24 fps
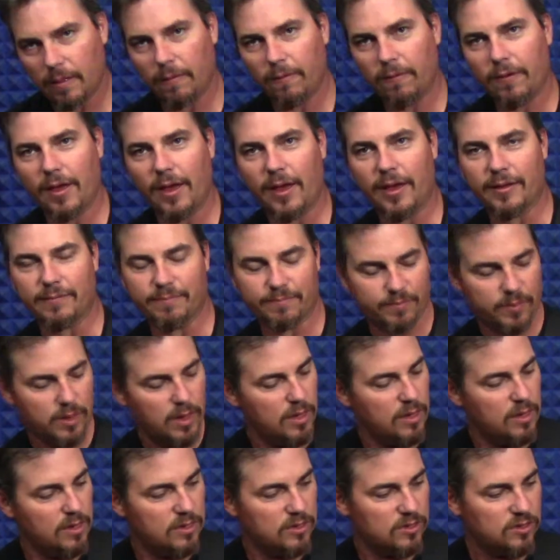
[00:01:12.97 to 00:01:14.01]
Okay,
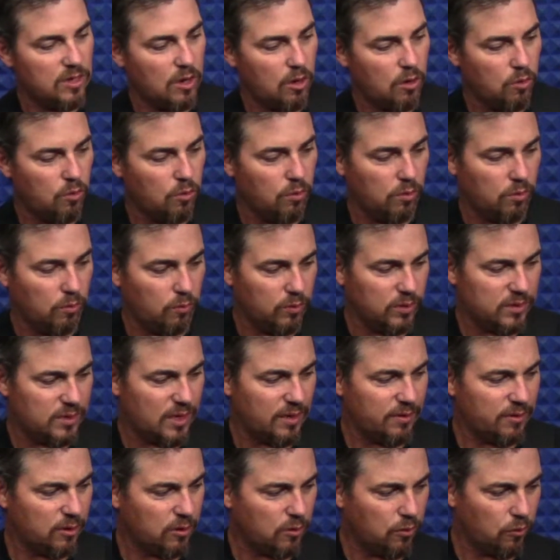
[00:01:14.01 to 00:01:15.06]
so we
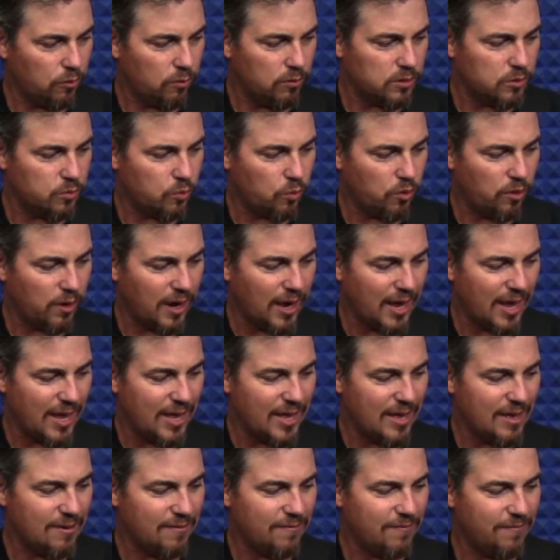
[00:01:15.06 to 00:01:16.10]
said the chords were
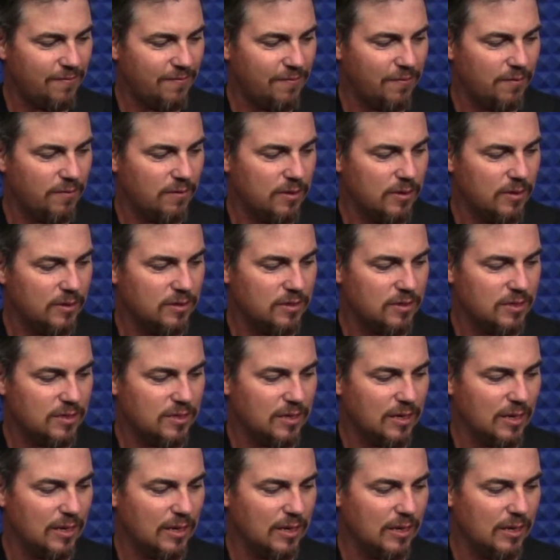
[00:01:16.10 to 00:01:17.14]
F,
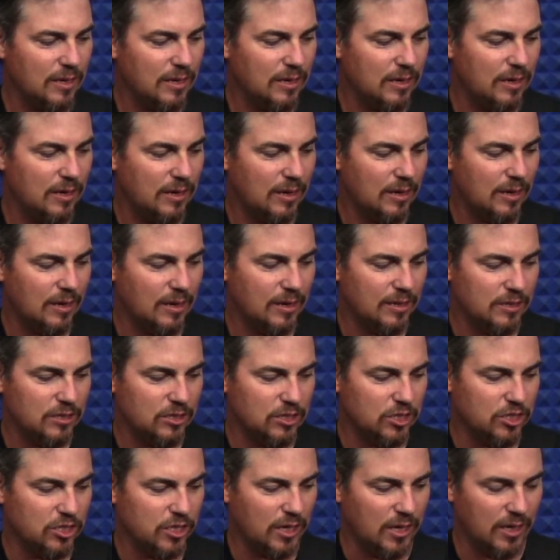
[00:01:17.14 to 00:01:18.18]
C, and
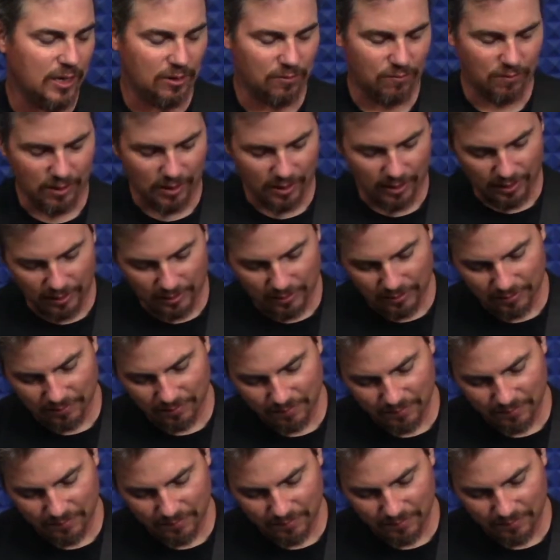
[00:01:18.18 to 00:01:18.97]
G, right?